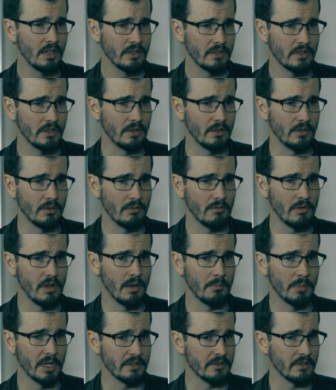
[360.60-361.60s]
to
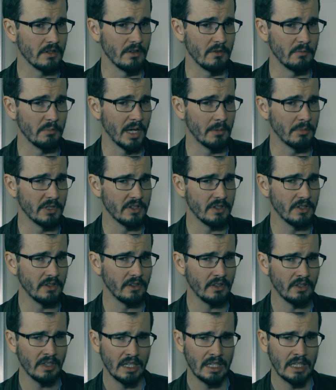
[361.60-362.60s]
a bunch of
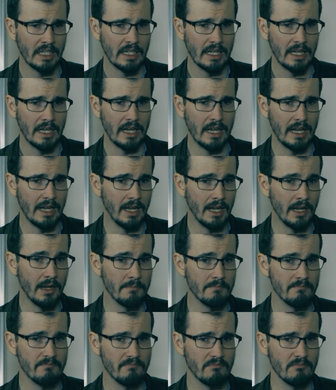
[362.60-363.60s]
publishers.
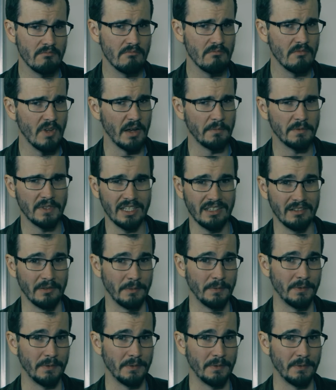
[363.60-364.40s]
I've done a